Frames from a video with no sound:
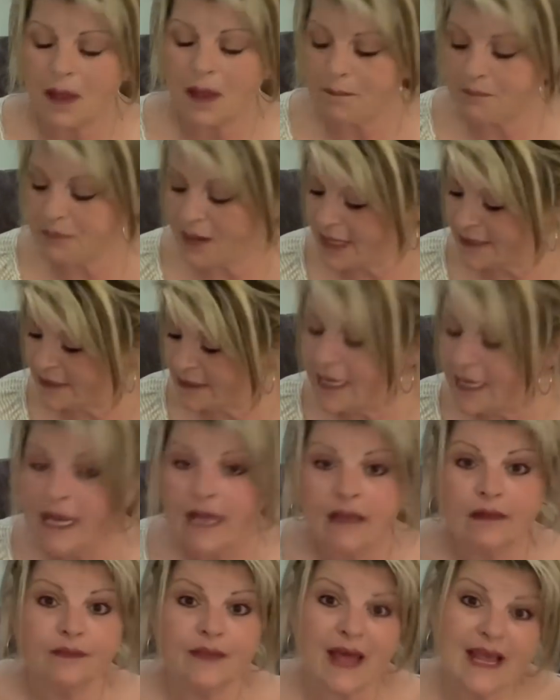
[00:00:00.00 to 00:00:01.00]
But
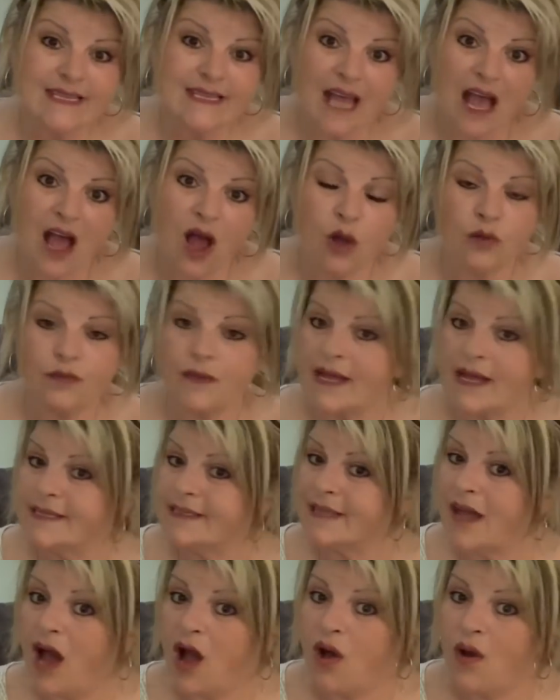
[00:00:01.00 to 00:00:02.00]
that's all
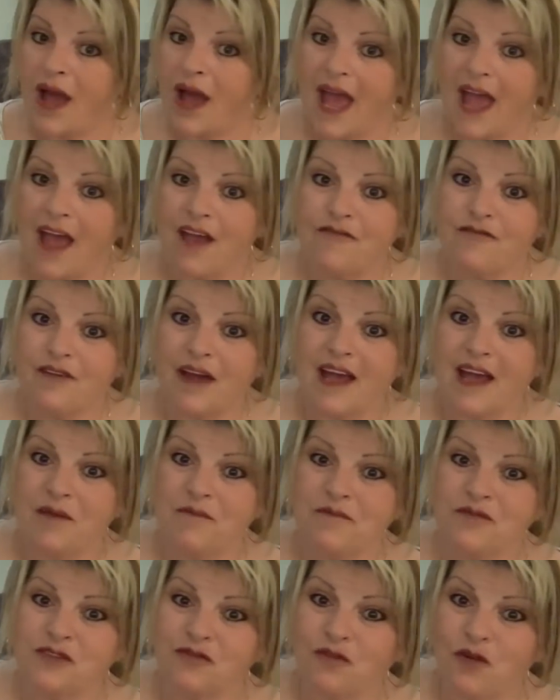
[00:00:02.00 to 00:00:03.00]
I
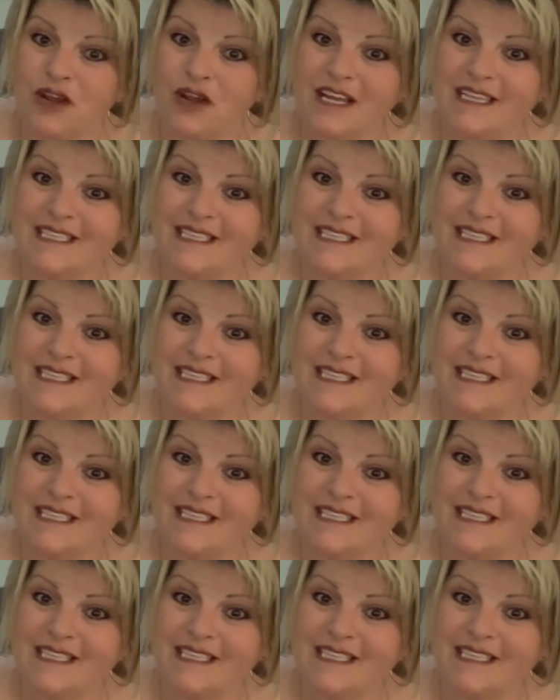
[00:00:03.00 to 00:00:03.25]
have for you